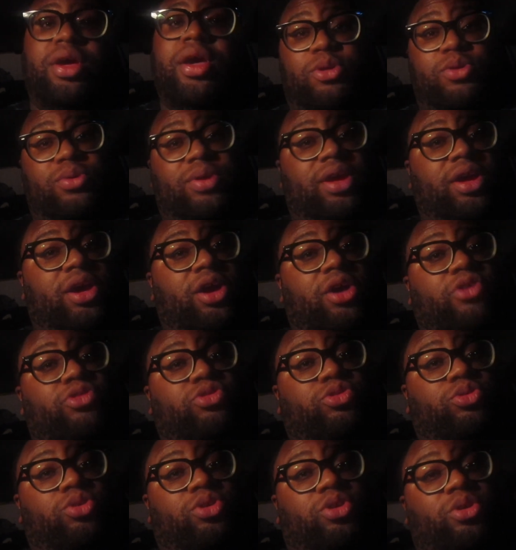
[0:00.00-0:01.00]
You can go
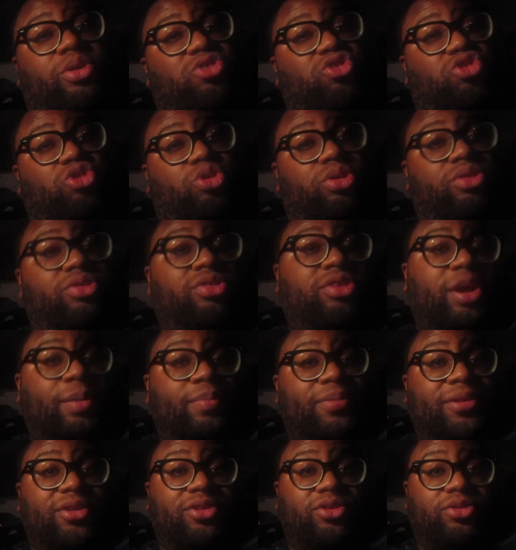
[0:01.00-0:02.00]
through your insurance
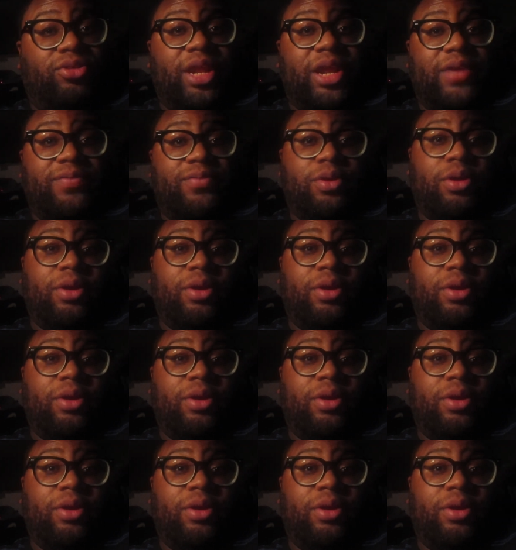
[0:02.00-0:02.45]
company to do that if